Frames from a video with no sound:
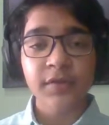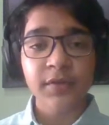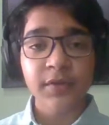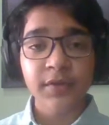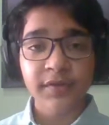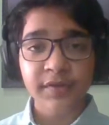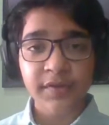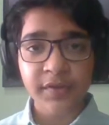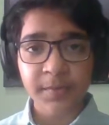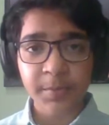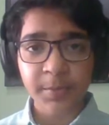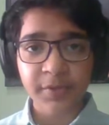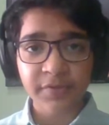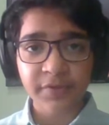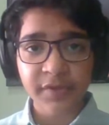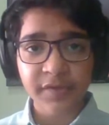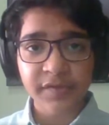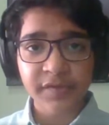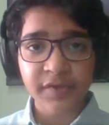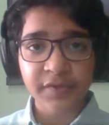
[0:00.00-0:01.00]
So this is
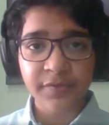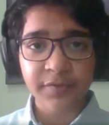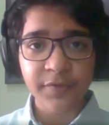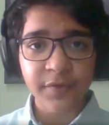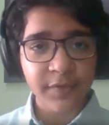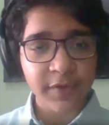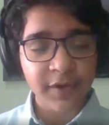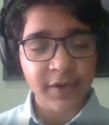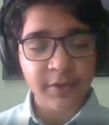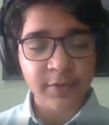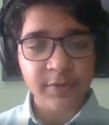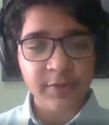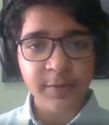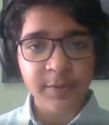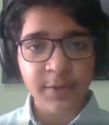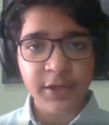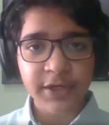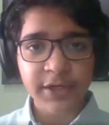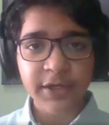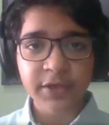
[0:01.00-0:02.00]
Professor Viveck
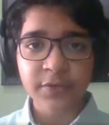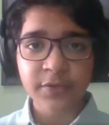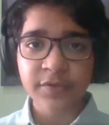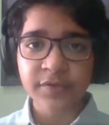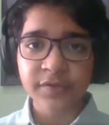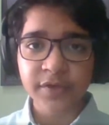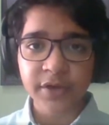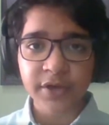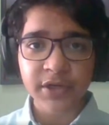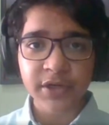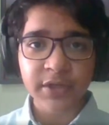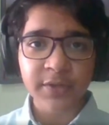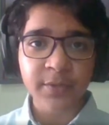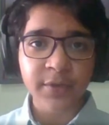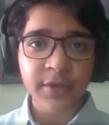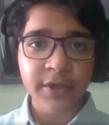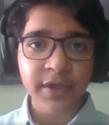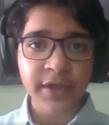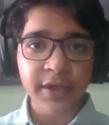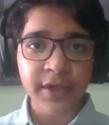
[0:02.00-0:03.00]
Vaswani, who is
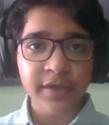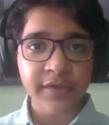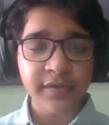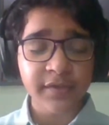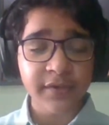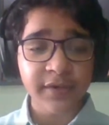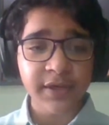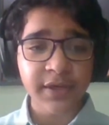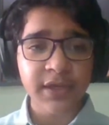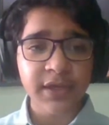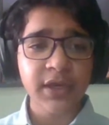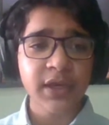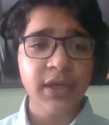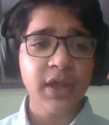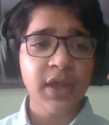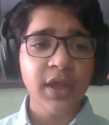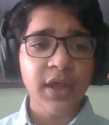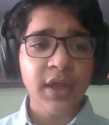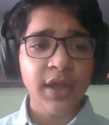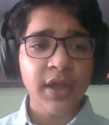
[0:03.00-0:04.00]
currently working as the
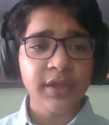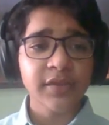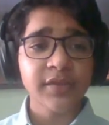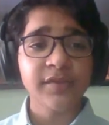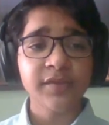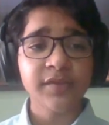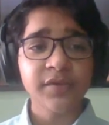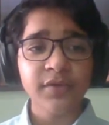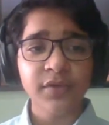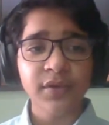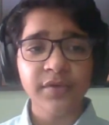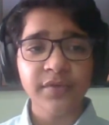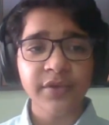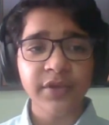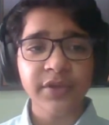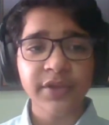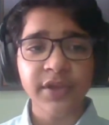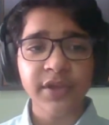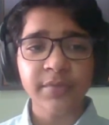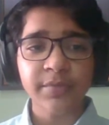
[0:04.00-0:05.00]
Dean at the School
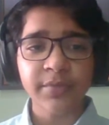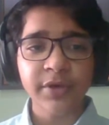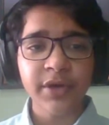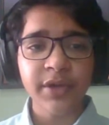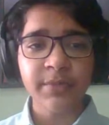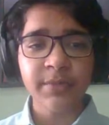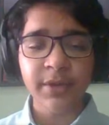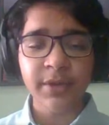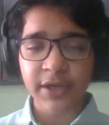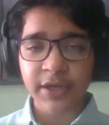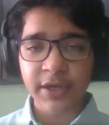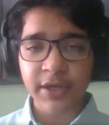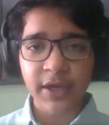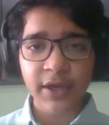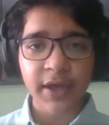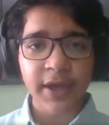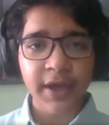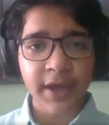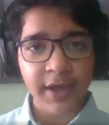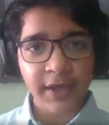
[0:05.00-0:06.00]
of Contemporary
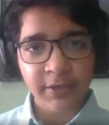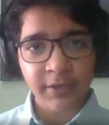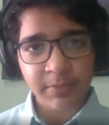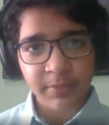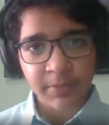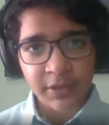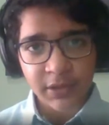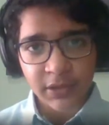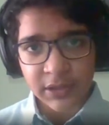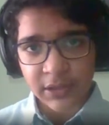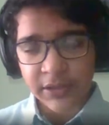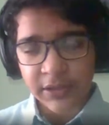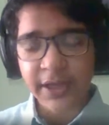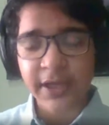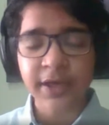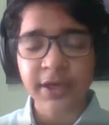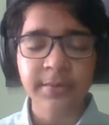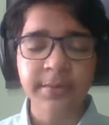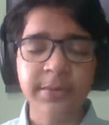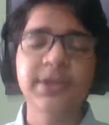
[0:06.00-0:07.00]
Media at Pearl
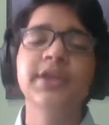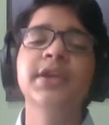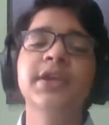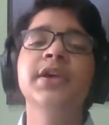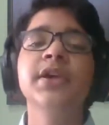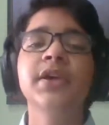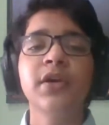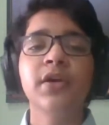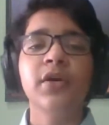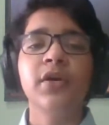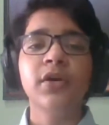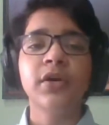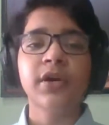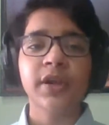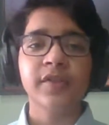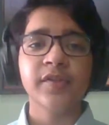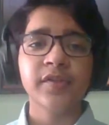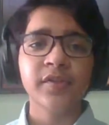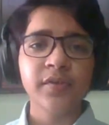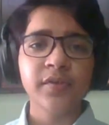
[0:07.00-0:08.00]
Academy. All
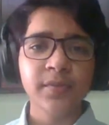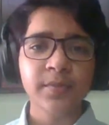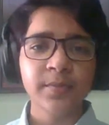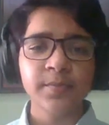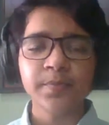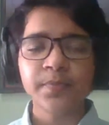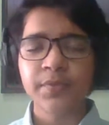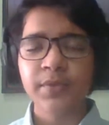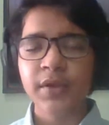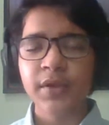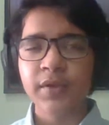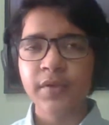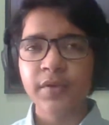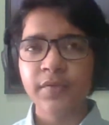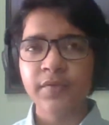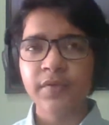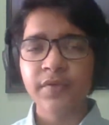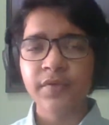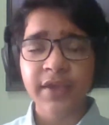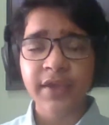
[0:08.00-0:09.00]
right, so
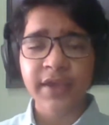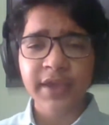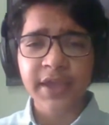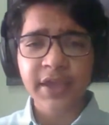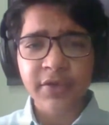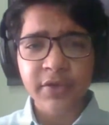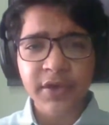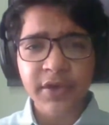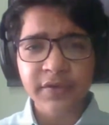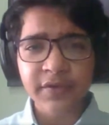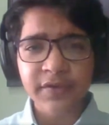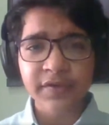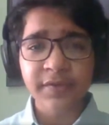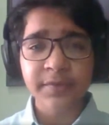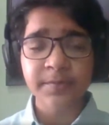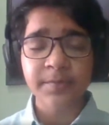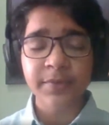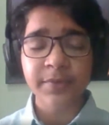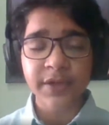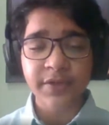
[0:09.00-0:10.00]
Viveck, can you give
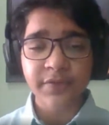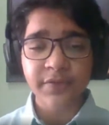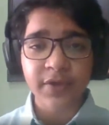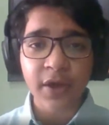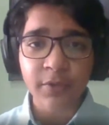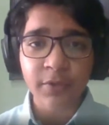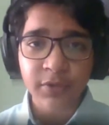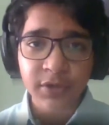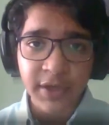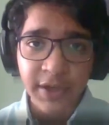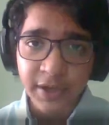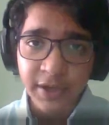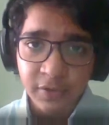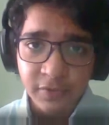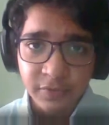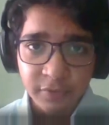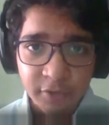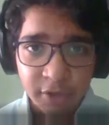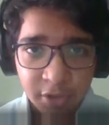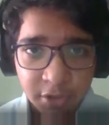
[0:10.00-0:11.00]
us a brief
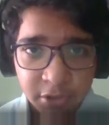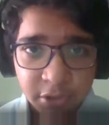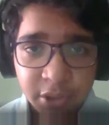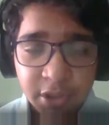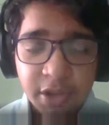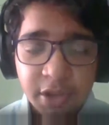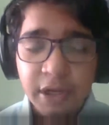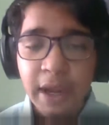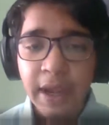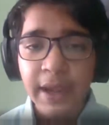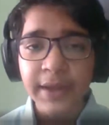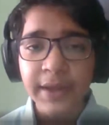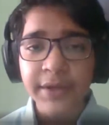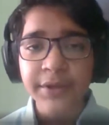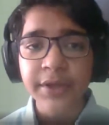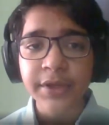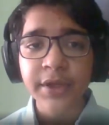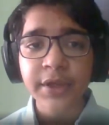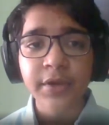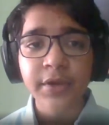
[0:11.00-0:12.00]
outline of your career
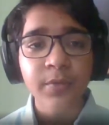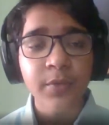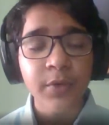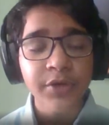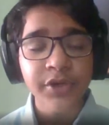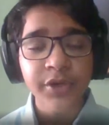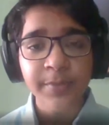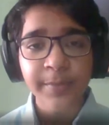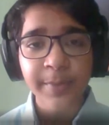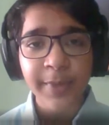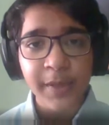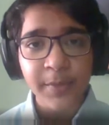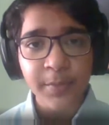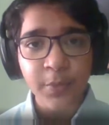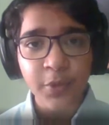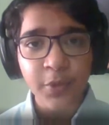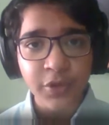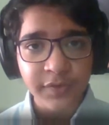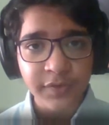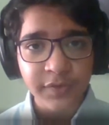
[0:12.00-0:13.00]
and what your
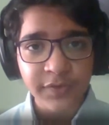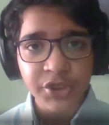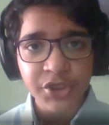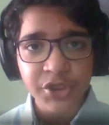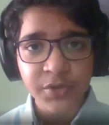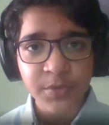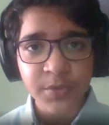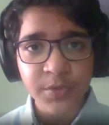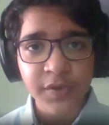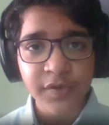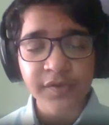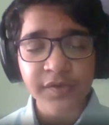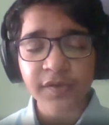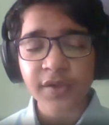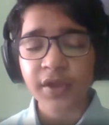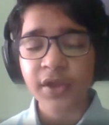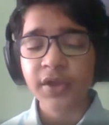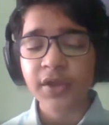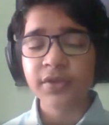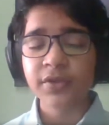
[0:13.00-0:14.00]
main motivation
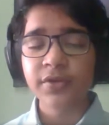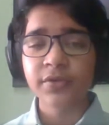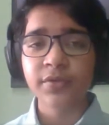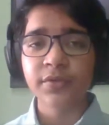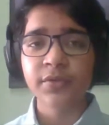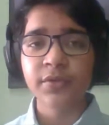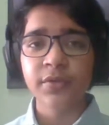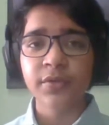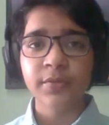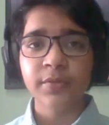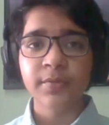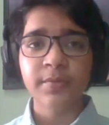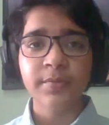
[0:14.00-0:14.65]
was to